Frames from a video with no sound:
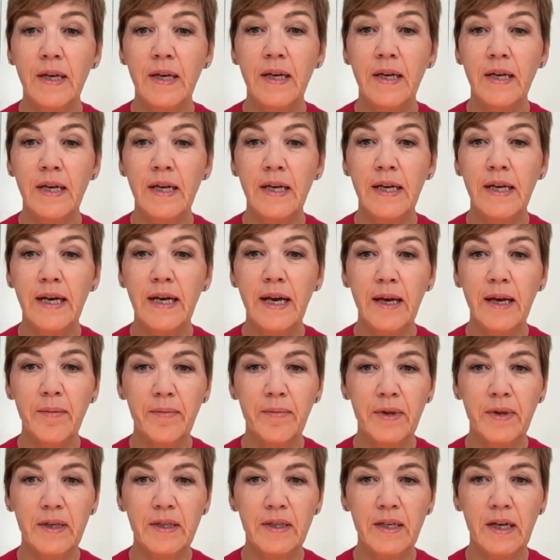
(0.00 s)
He claimed
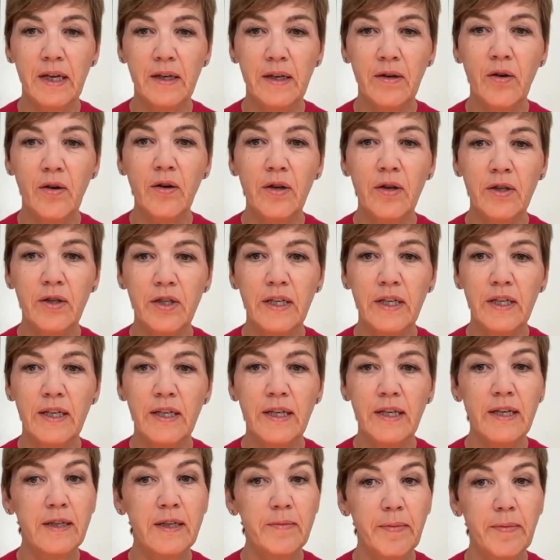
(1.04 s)
that technology
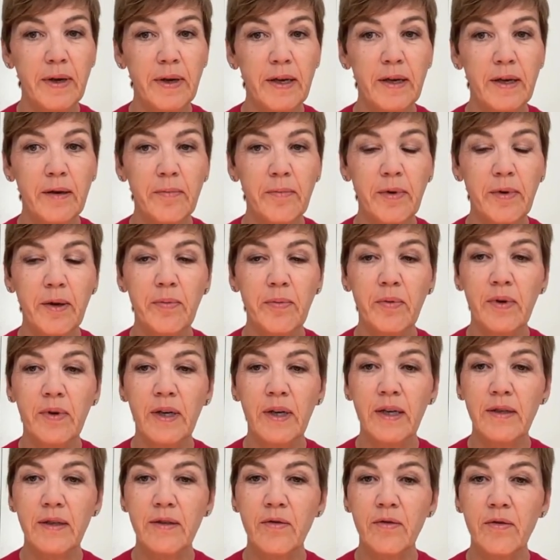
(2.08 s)
is making people
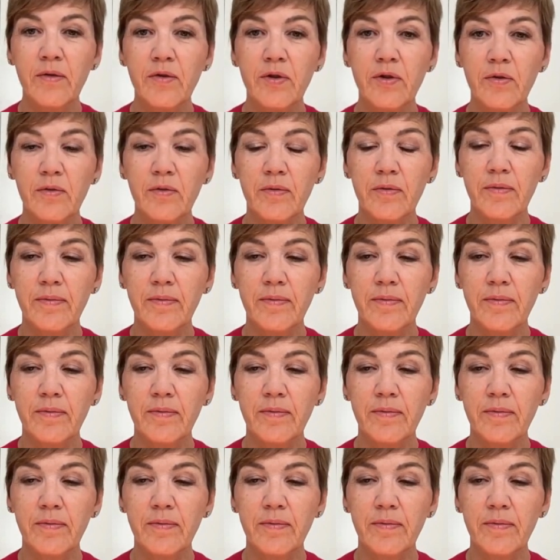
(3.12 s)
less social.